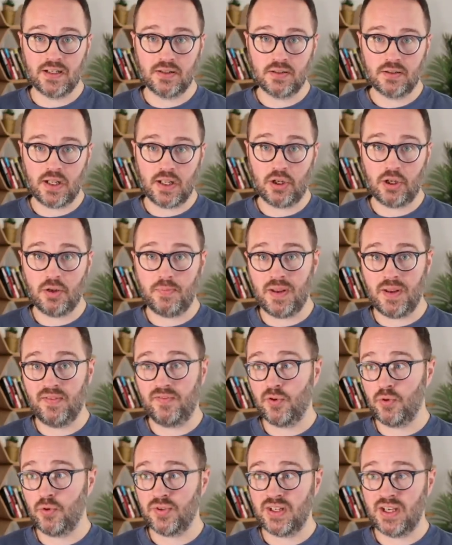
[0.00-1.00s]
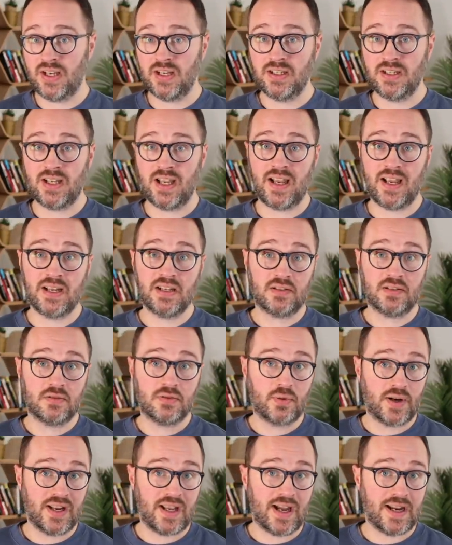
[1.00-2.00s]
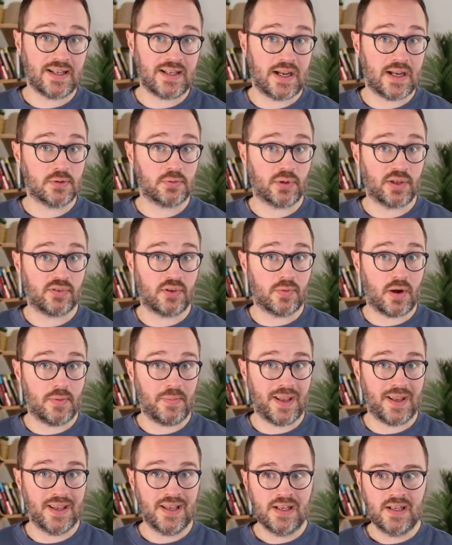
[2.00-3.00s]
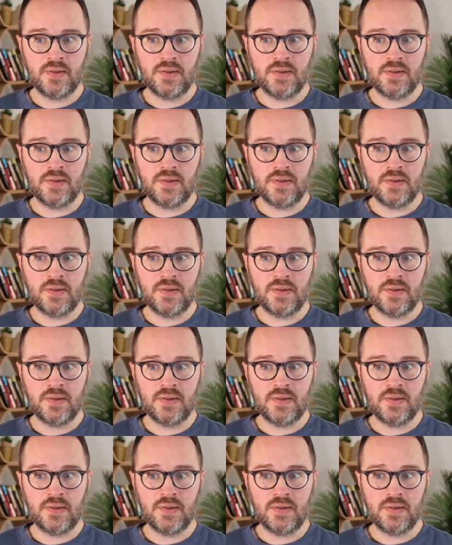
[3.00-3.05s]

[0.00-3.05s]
So it could be 14 days, 28 days, whatever it might be.